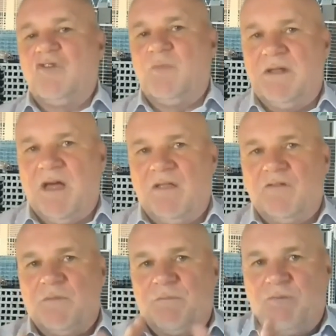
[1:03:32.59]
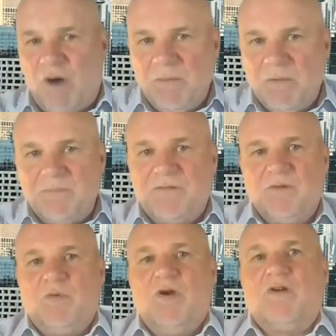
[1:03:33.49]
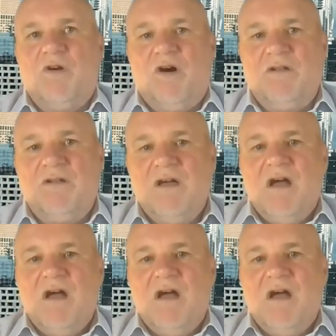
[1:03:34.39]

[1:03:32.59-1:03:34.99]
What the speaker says: to me now that the problems to work on